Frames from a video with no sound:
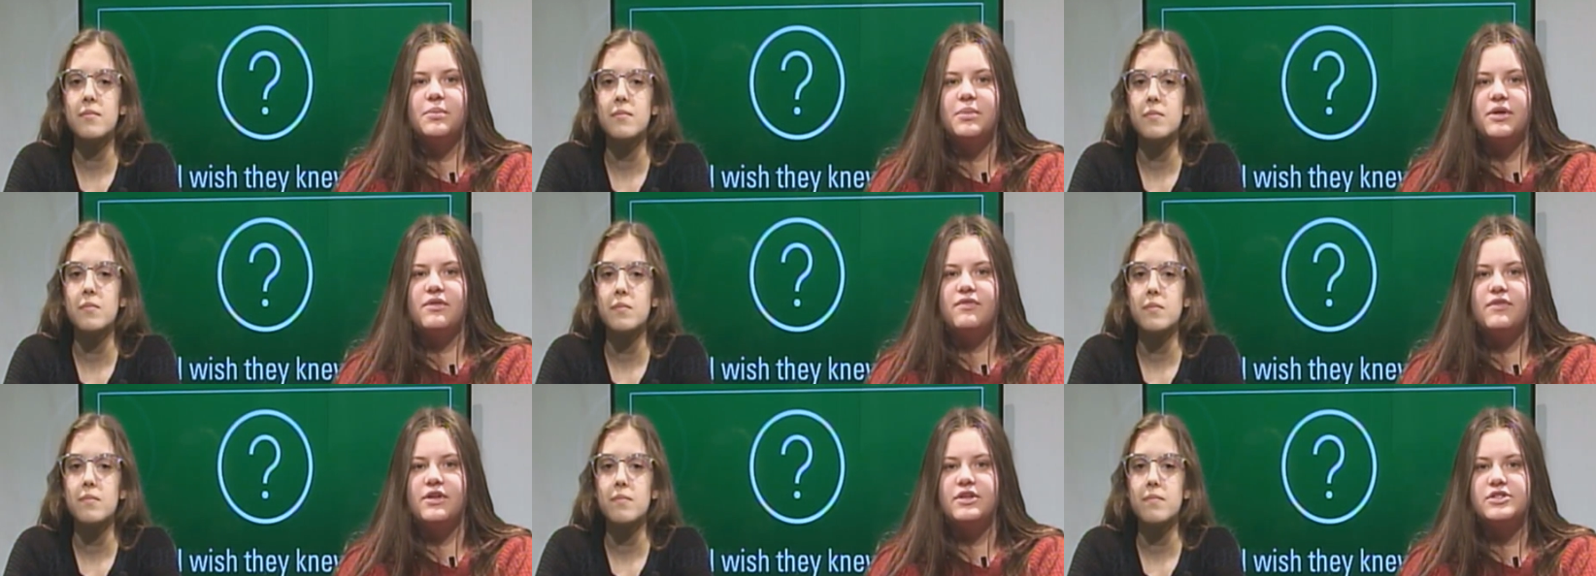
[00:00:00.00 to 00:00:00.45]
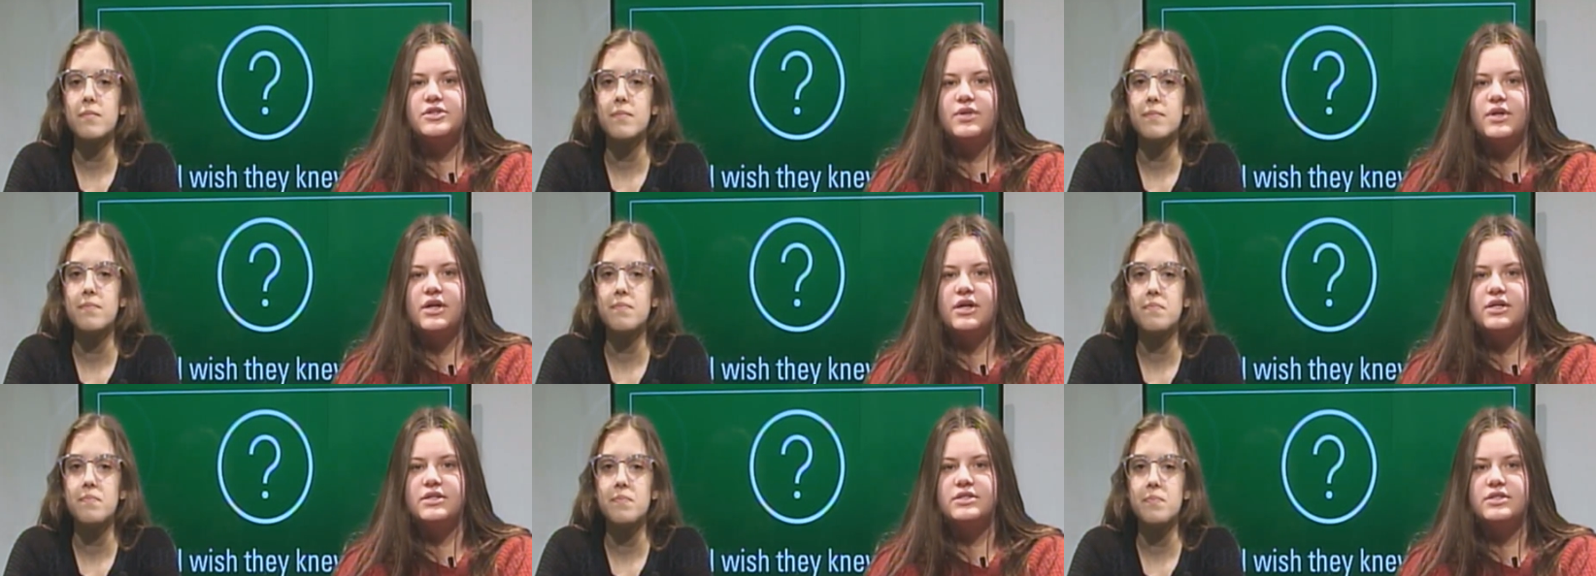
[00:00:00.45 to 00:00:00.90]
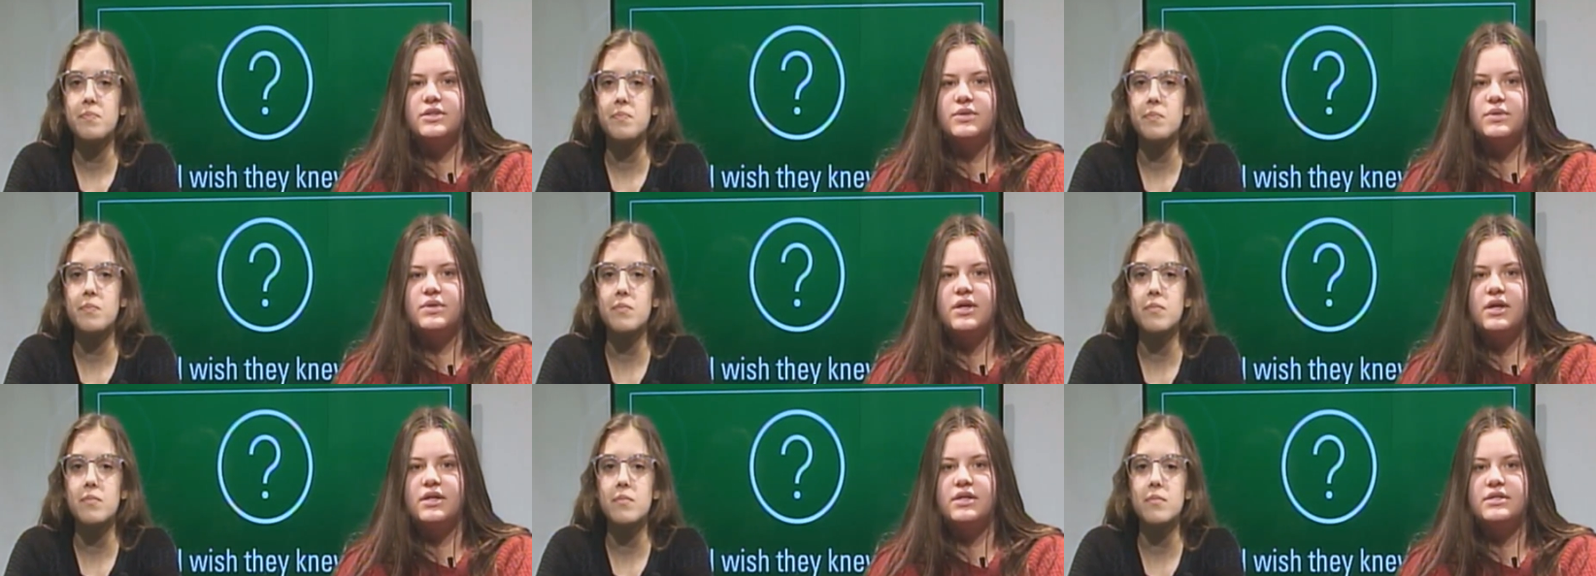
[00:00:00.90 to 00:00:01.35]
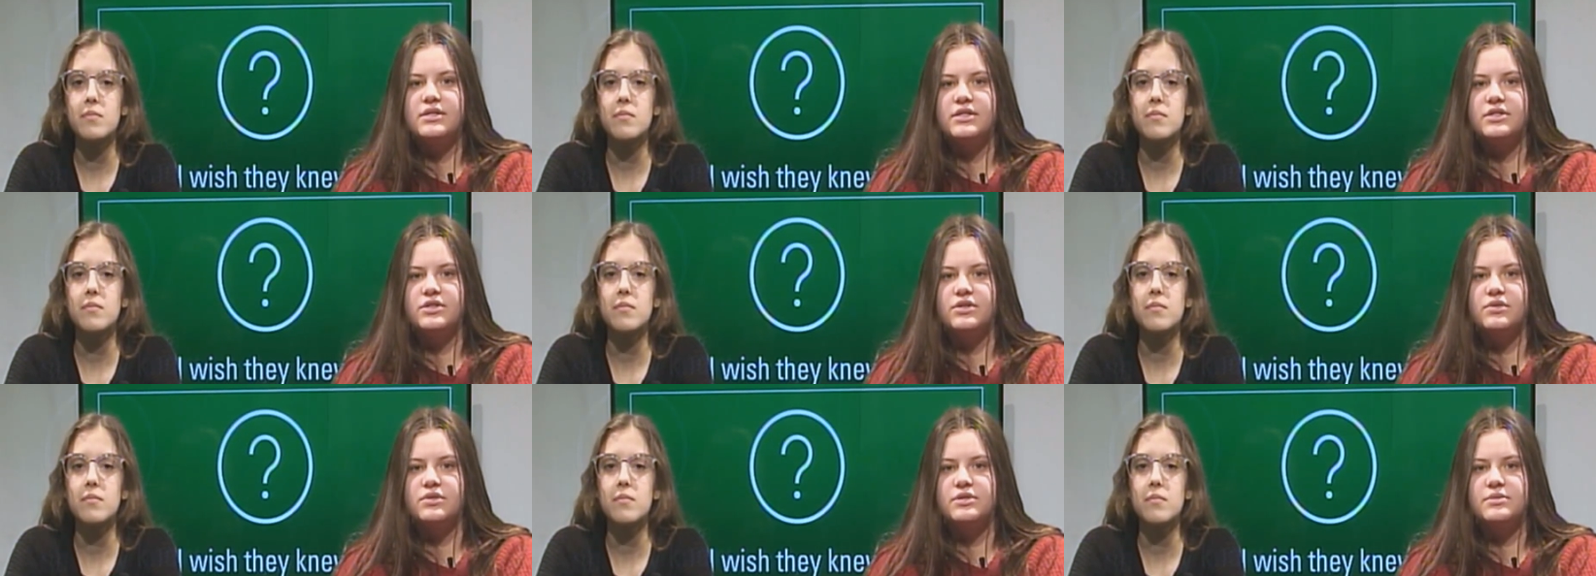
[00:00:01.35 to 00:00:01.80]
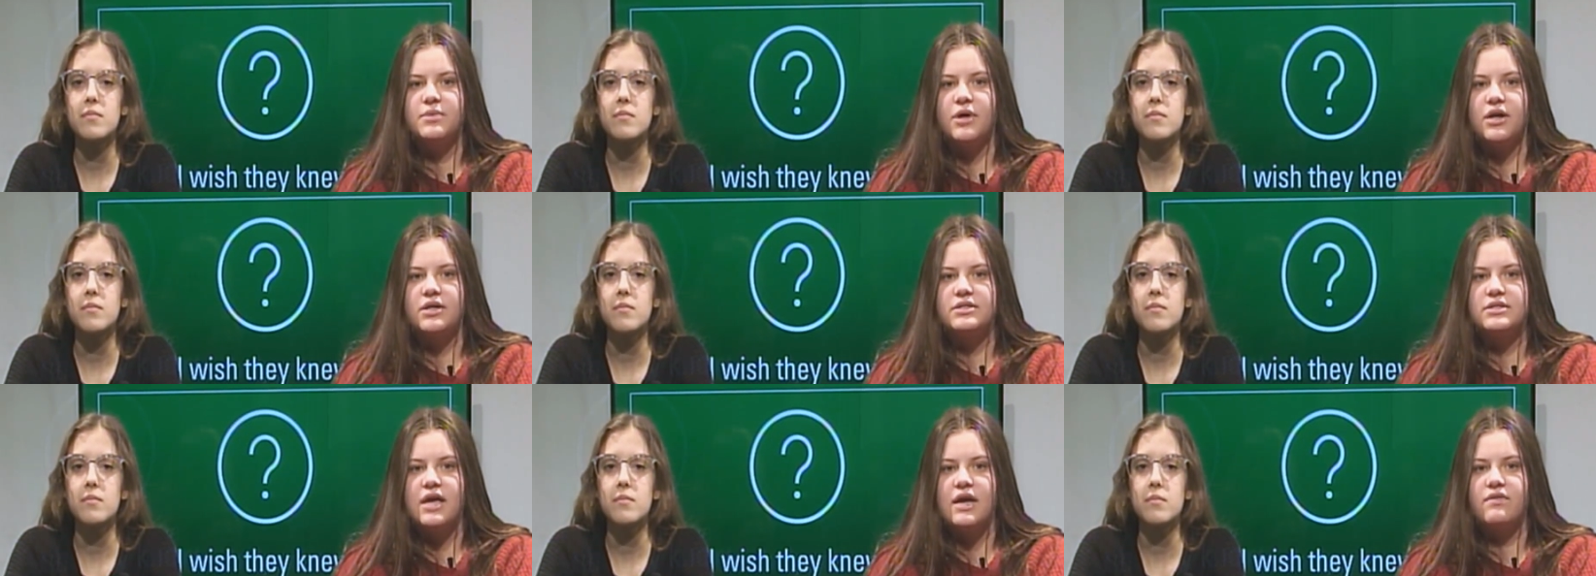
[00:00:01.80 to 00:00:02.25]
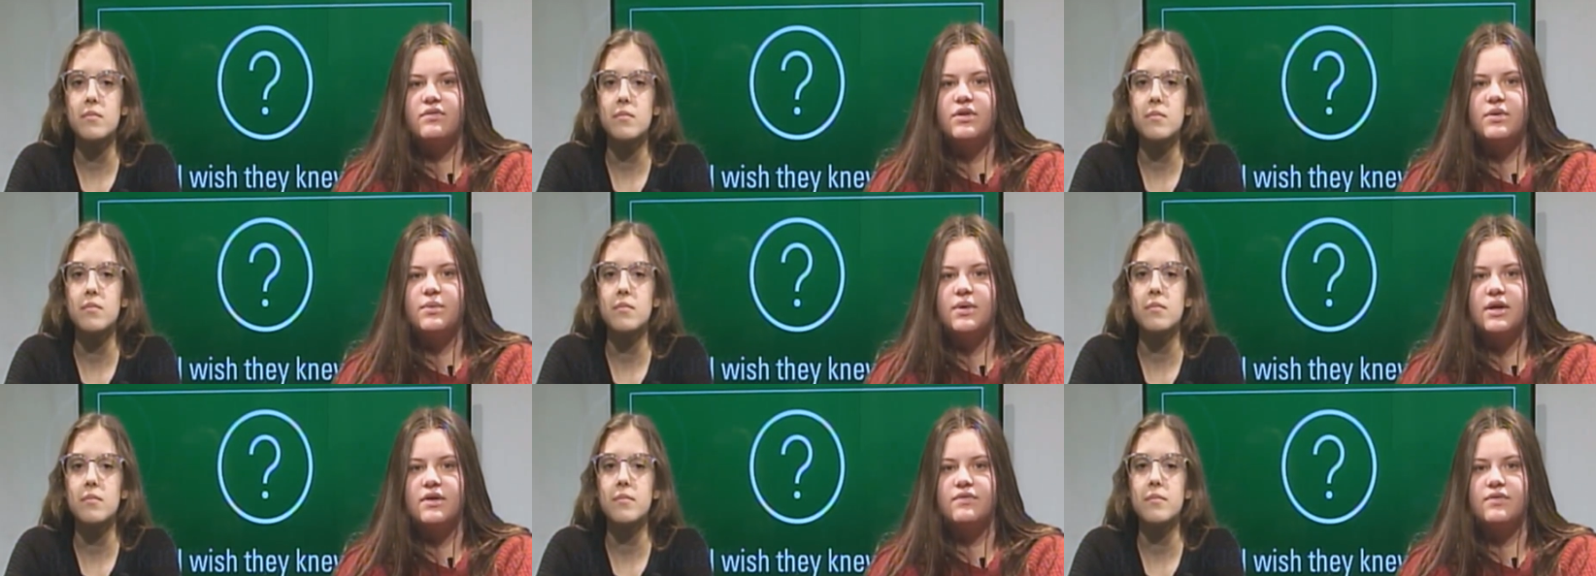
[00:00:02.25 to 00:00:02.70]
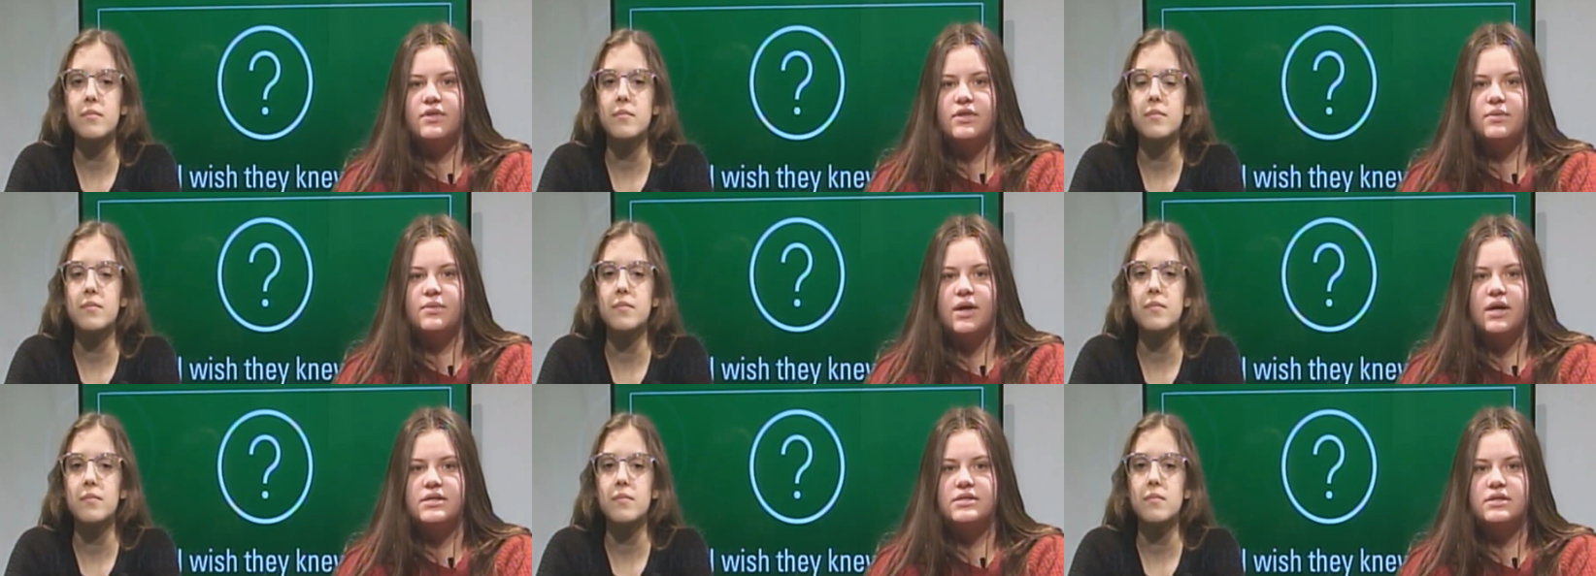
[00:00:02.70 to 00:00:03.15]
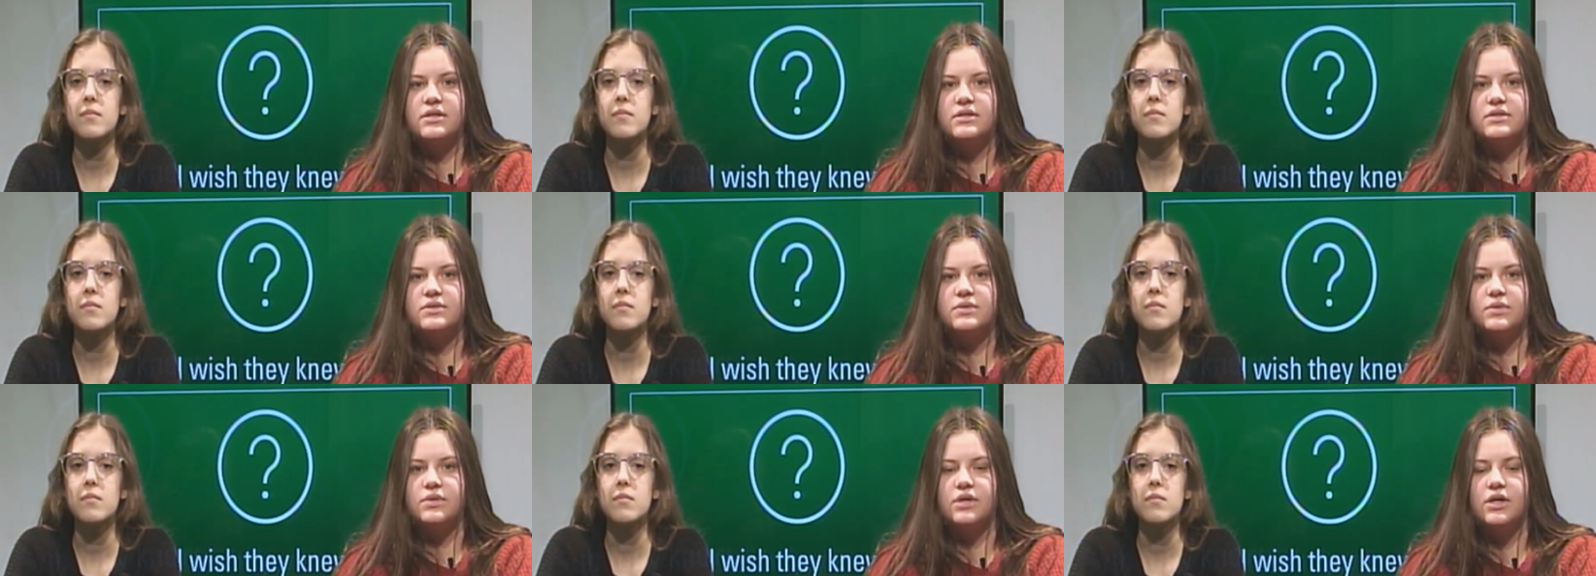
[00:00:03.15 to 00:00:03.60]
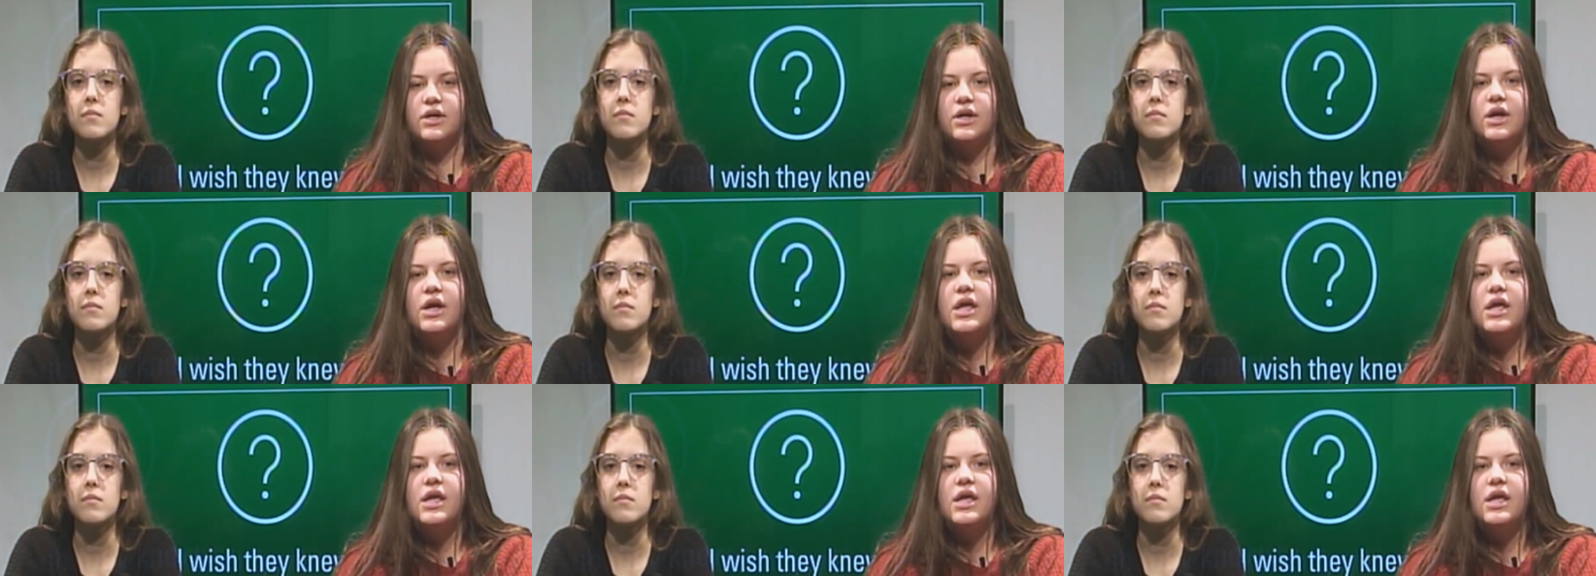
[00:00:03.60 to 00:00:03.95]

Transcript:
Speaker 1: be featuring a student and a teacher response every week for the rest of the school year.